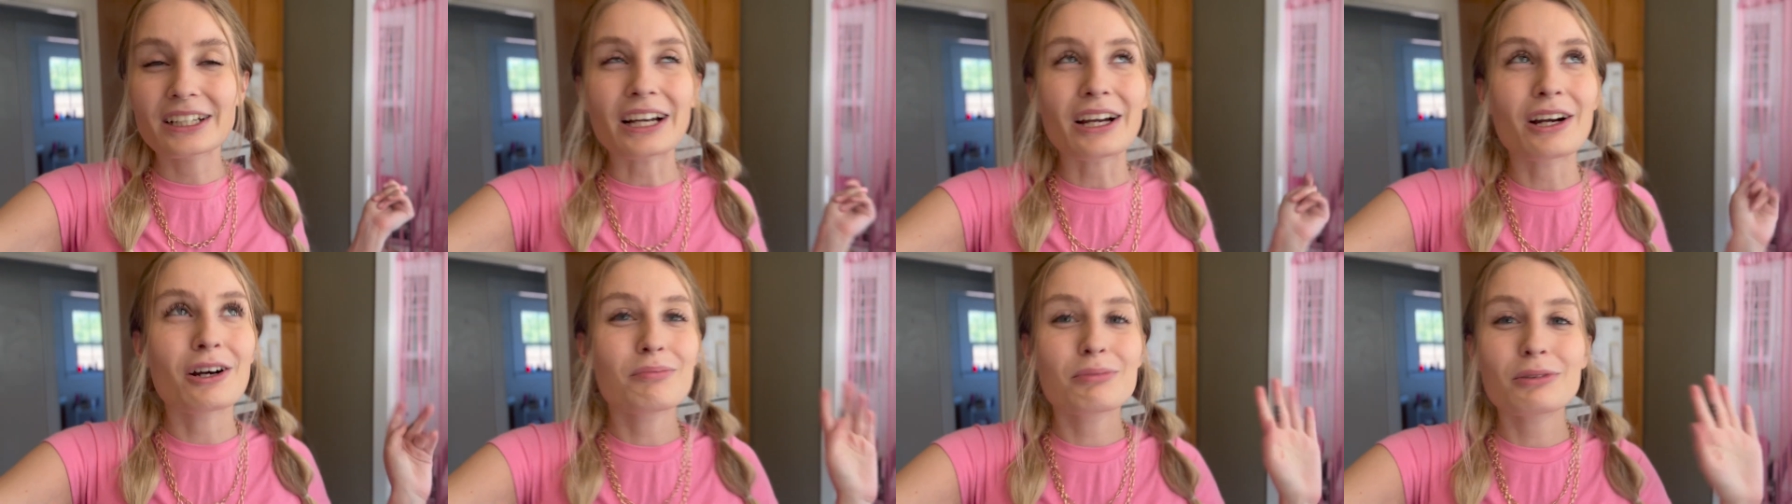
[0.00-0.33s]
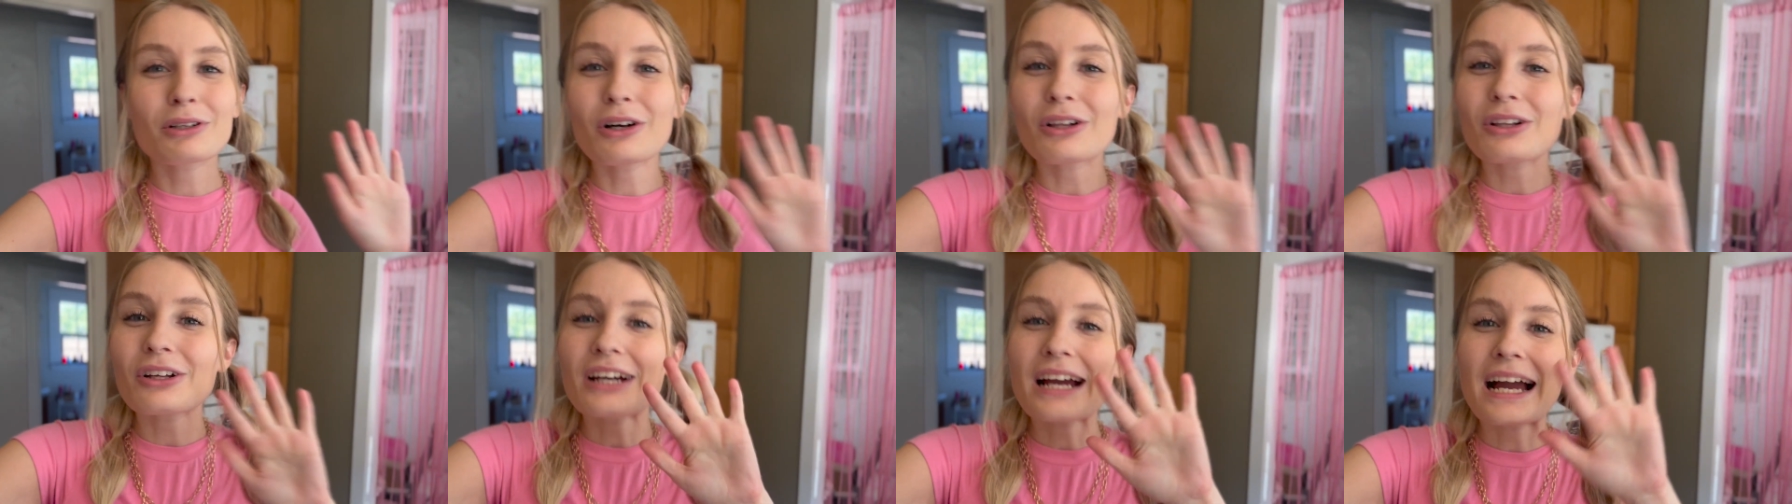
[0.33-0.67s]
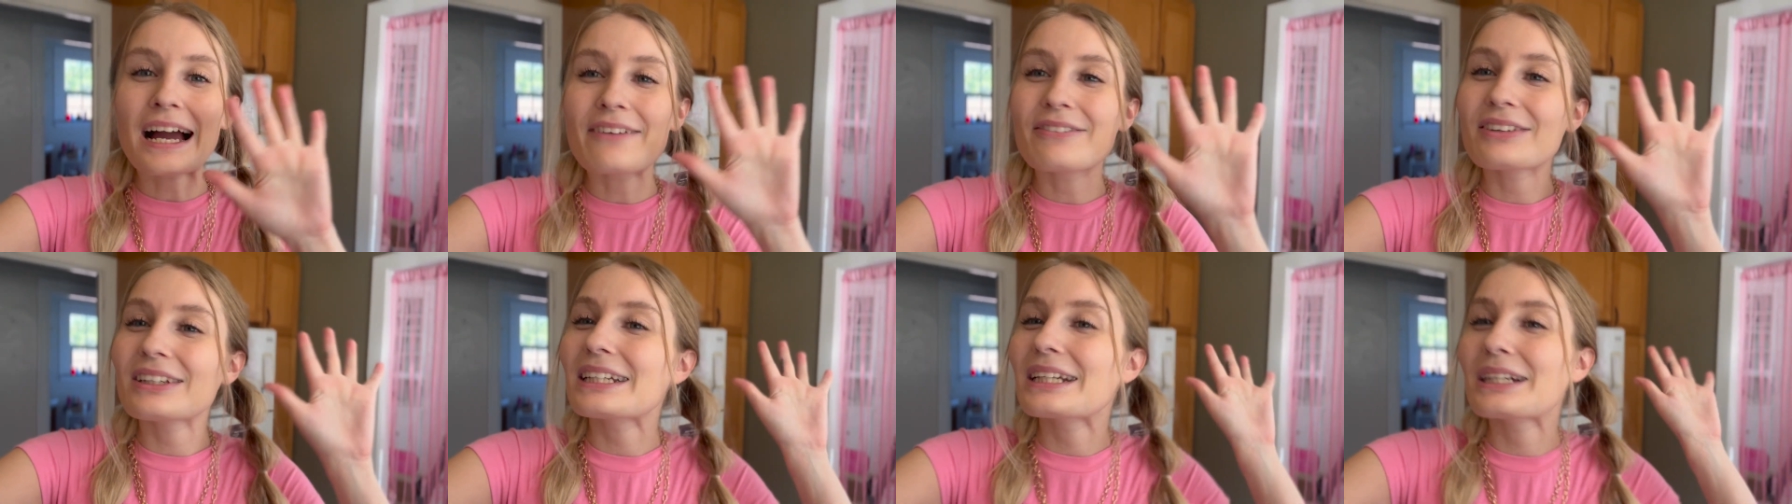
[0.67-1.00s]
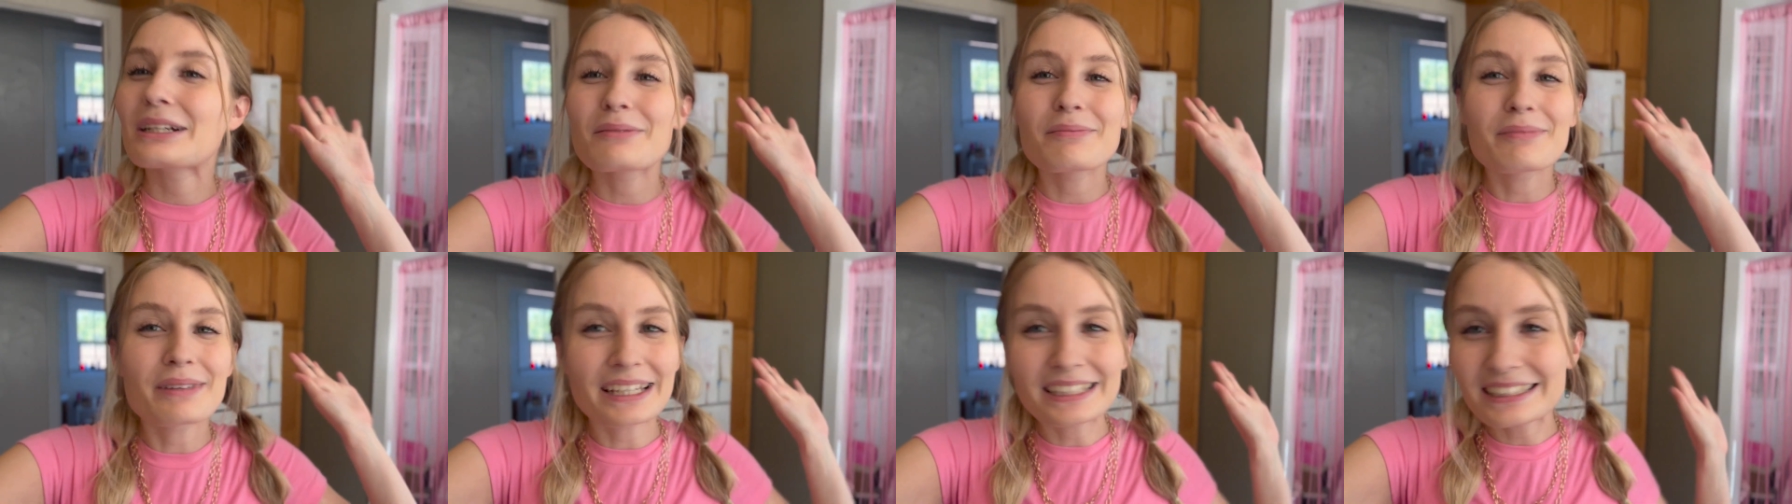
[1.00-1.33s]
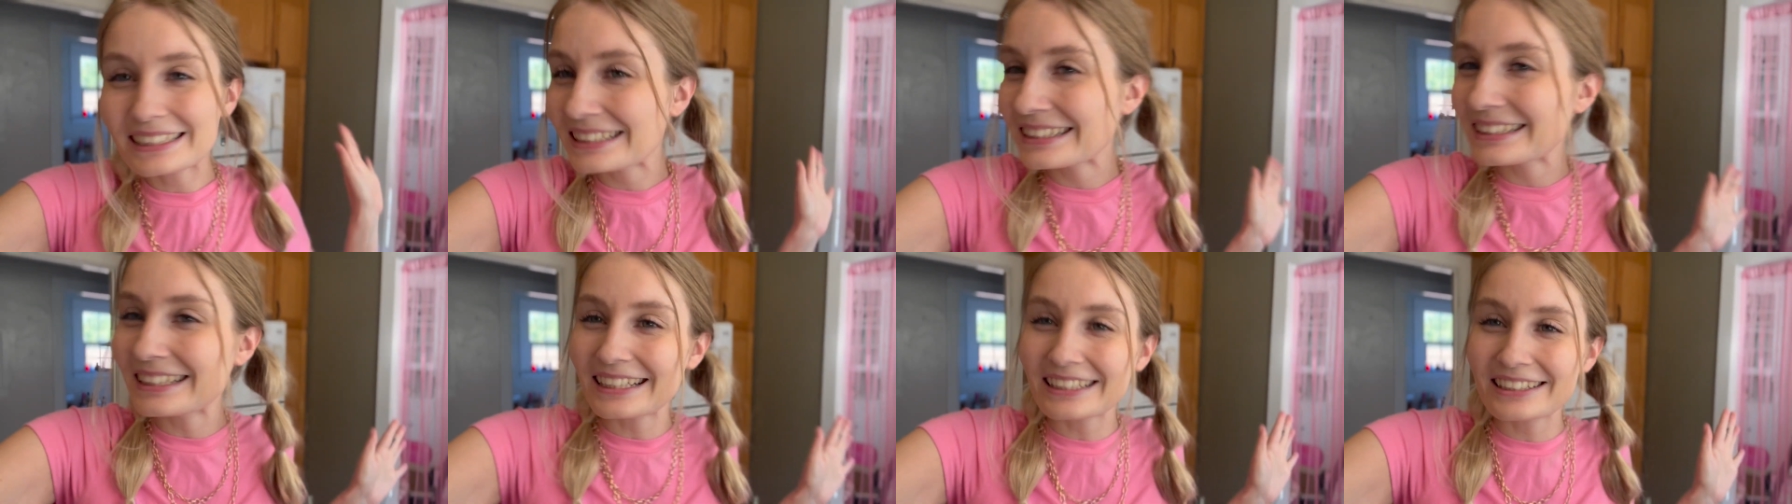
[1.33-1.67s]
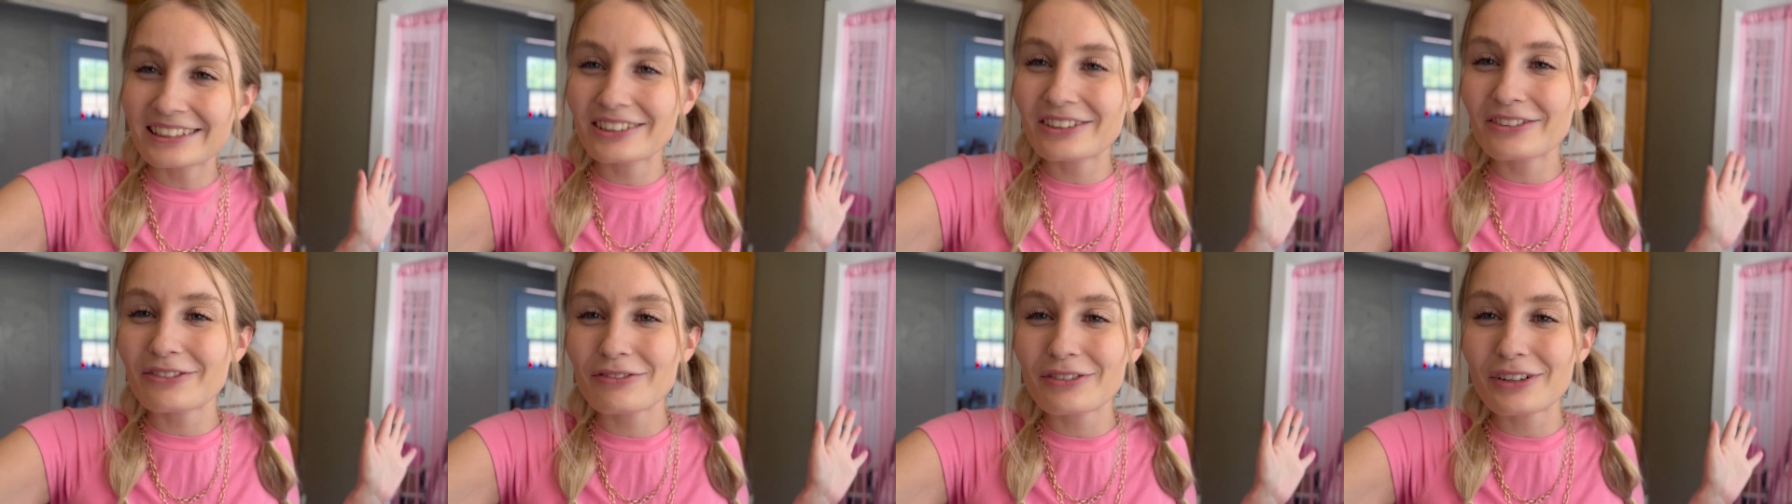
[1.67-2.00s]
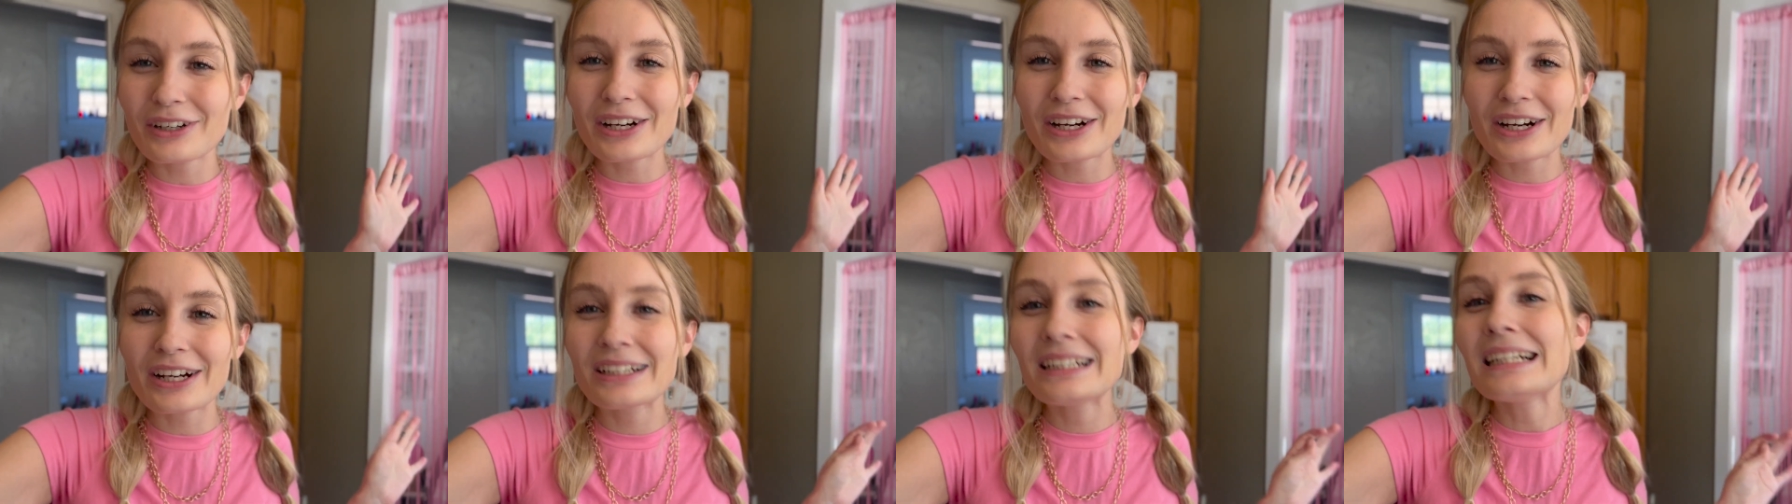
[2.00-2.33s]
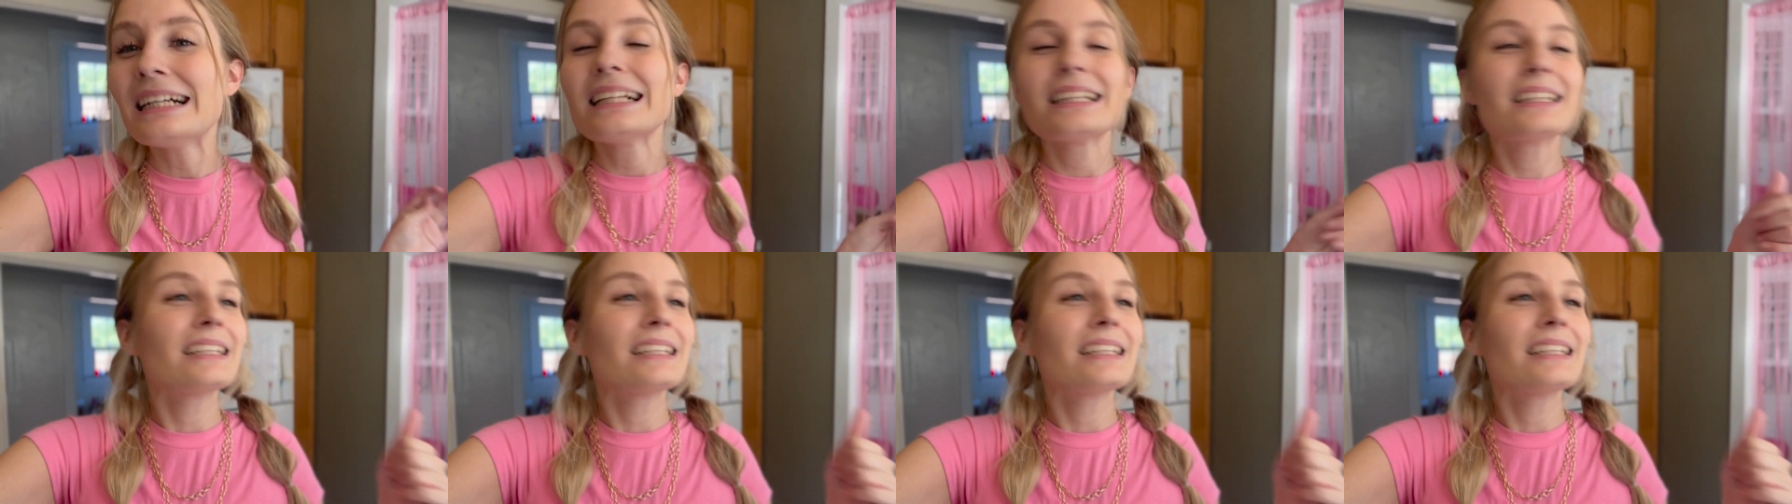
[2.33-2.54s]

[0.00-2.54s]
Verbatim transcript: I hope y'all are having an amazing day so far.